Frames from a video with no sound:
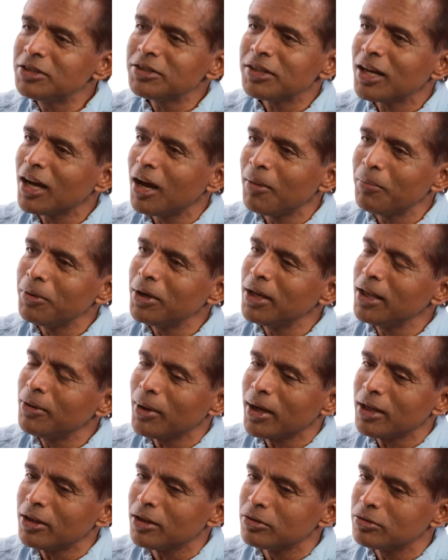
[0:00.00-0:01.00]
This is a
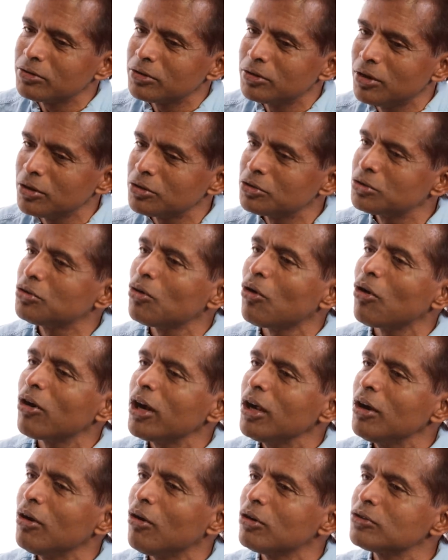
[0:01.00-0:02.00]
company where the, the
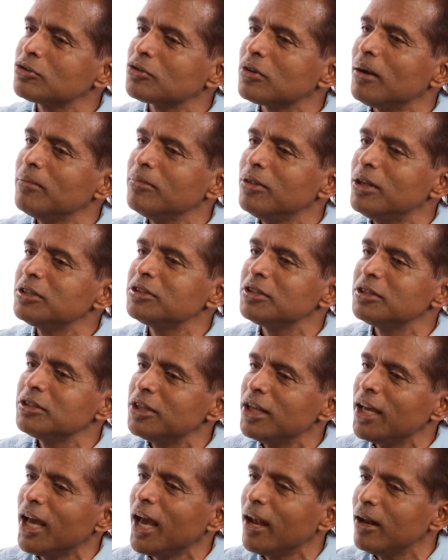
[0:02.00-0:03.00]
story goes from this
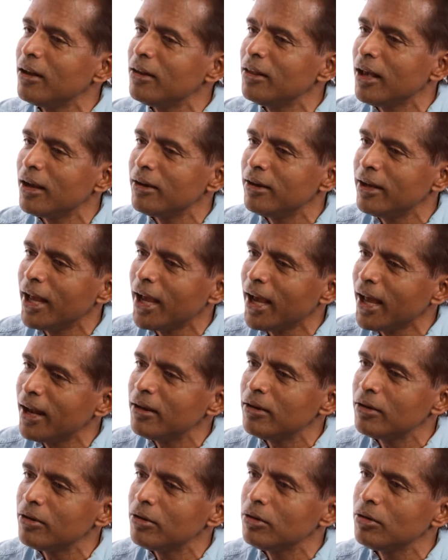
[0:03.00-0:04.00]
is the end, they're
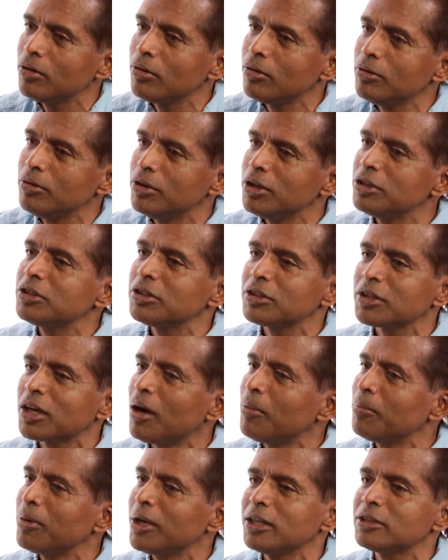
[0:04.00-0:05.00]
dead, to mm-hmm. this is a
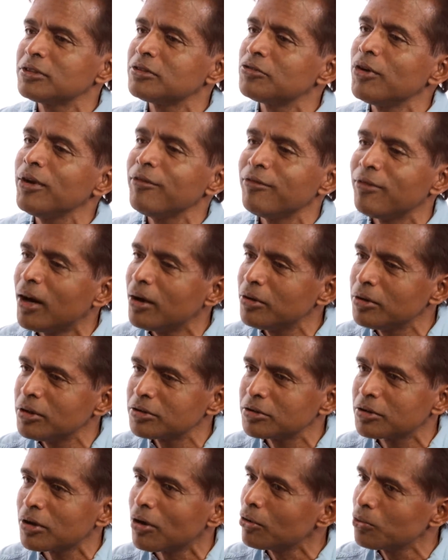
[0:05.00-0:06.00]
company that's refound
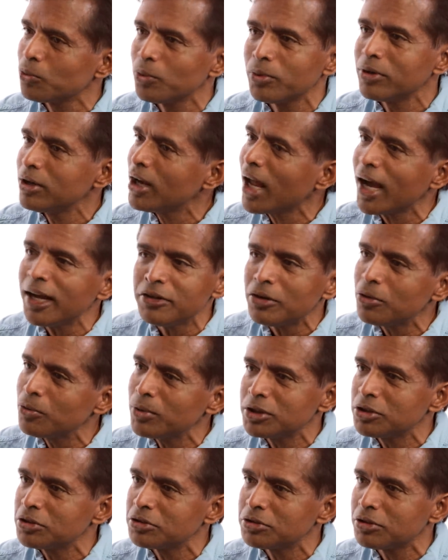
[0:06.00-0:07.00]
its growth. Neither
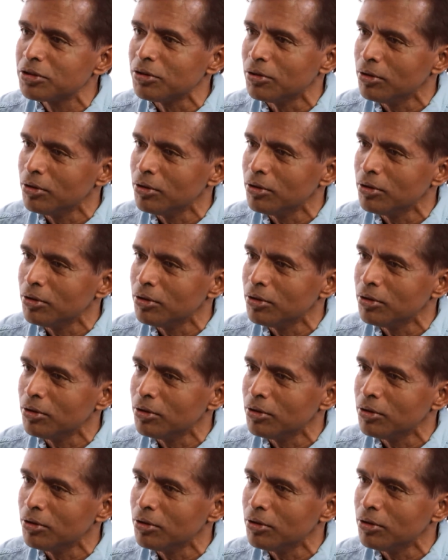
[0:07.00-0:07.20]
of which is